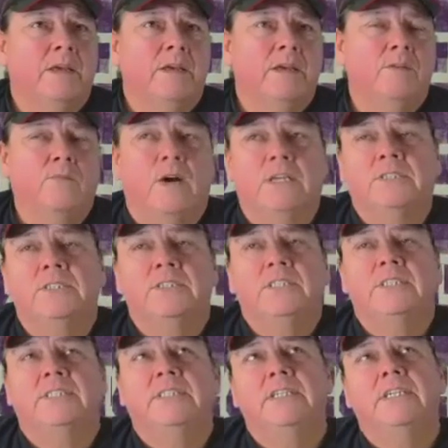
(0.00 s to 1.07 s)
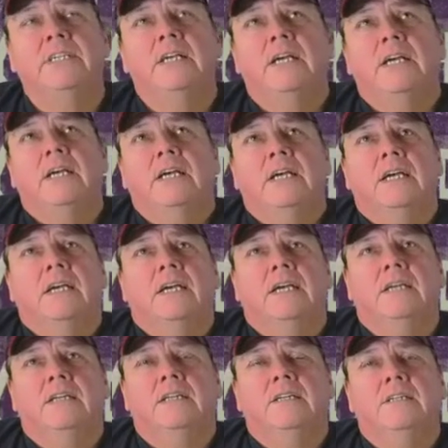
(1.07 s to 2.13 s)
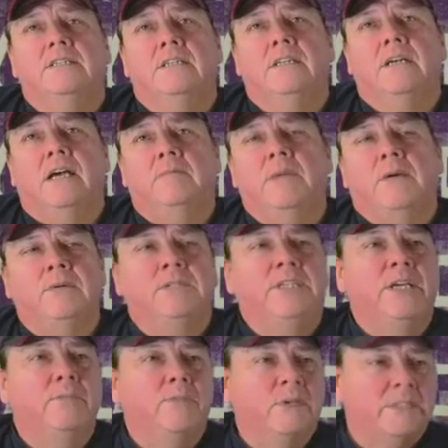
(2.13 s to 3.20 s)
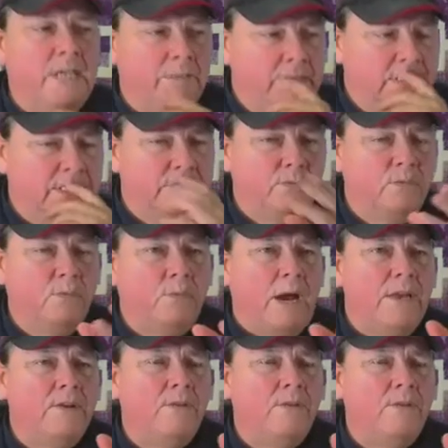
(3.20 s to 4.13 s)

in Washington D.C. You know, I met with Tim one time, and he said, "Why?